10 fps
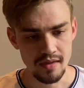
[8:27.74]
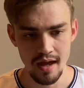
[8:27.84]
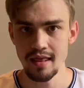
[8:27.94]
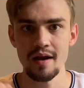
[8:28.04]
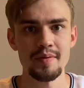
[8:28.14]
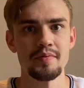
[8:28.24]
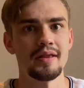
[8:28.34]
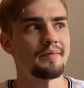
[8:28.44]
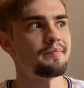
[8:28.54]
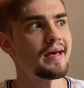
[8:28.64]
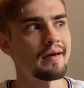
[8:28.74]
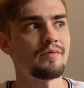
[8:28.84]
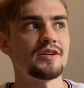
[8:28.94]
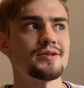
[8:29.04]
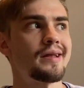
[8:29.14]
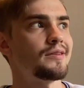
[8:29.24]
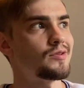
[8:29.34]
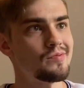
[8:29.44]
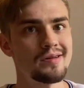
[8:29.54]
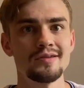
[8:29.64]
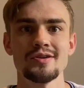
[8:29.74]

a lot of people are like, man, what is China doing?